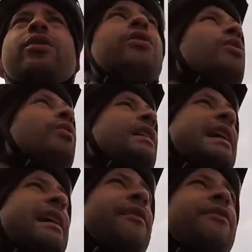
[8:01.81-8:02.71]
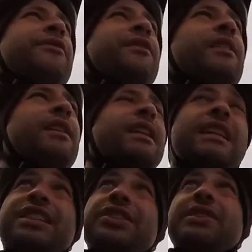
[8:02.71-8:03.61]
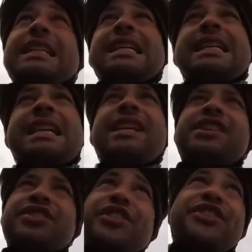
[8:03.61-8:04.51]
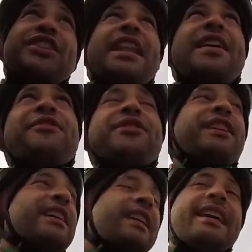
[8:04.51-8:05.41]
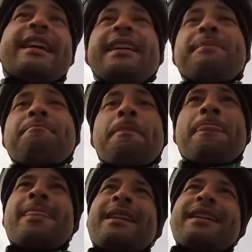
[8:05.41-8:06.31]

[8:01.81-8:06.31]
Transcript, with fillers: so we have uh, literally just left Aquileia